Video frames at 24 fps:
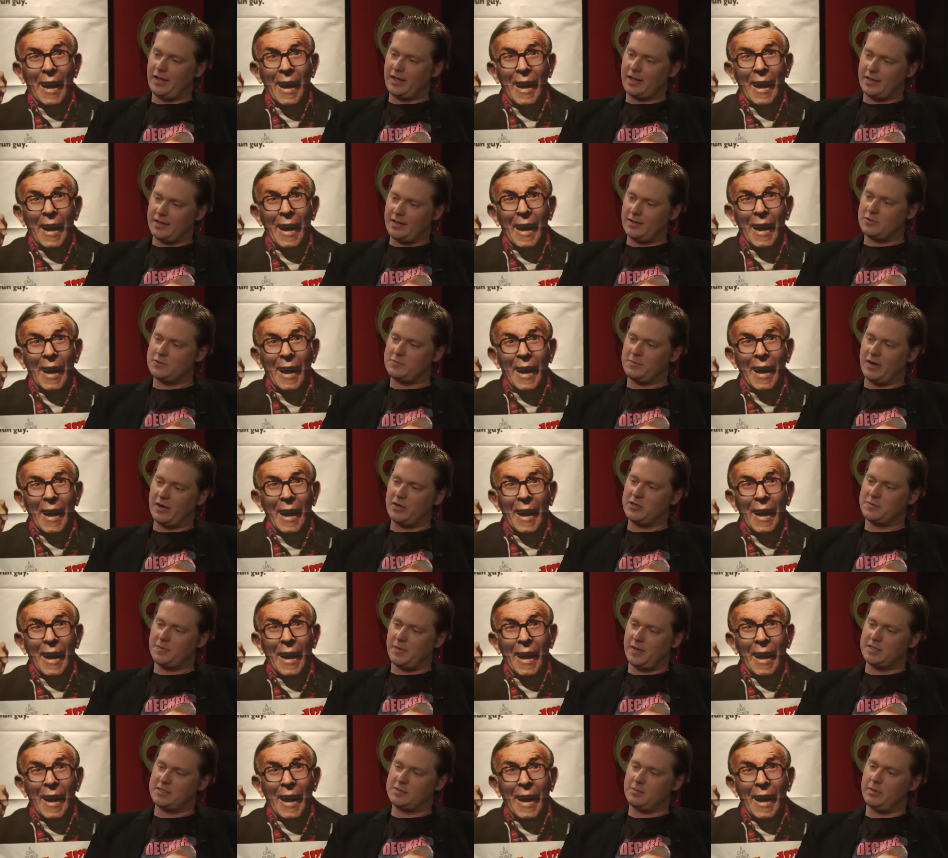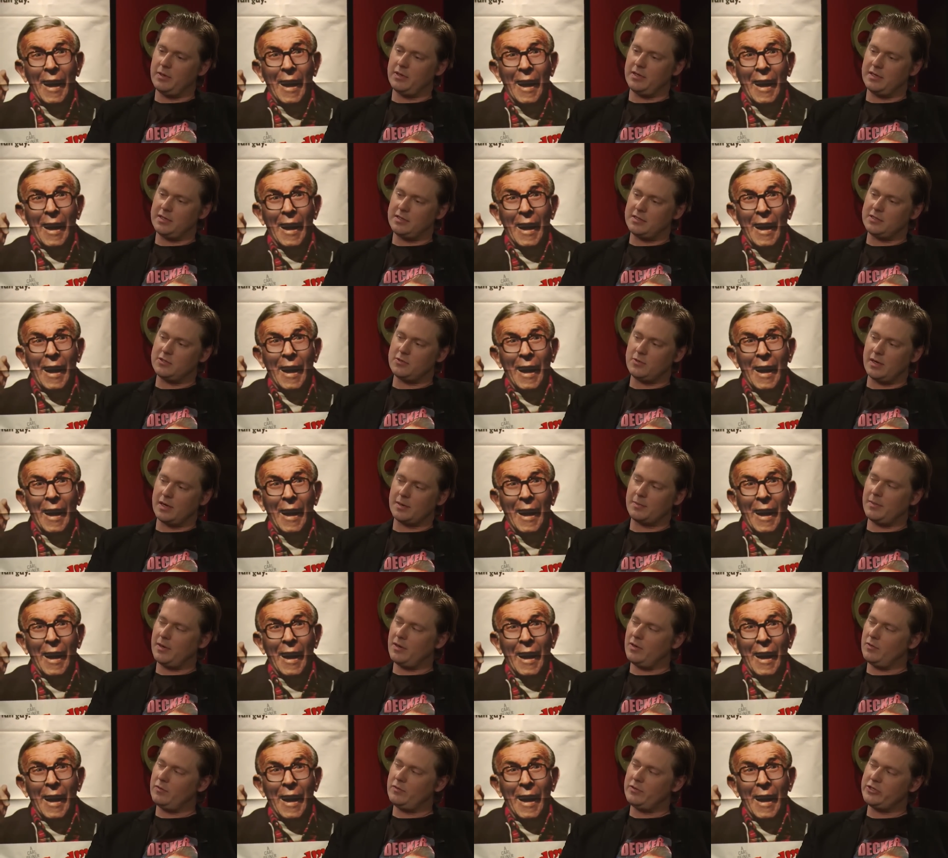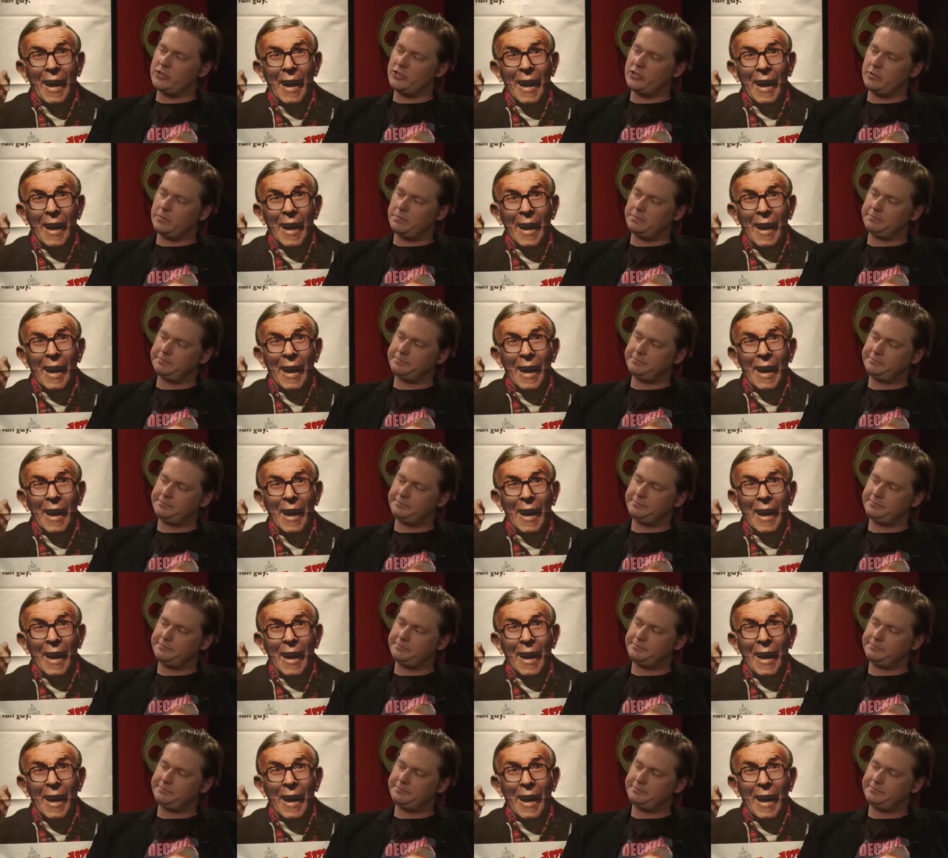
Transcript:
Speaker 1: like that was my responsibility to direct my own vision.